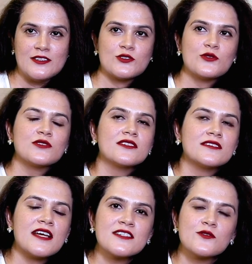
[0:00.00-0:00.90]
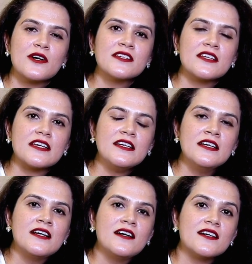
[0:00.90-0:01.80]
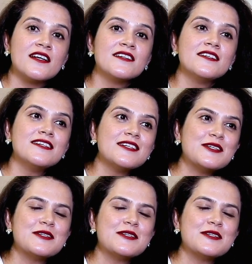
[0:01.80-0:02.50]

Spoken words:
So that's one thing. Another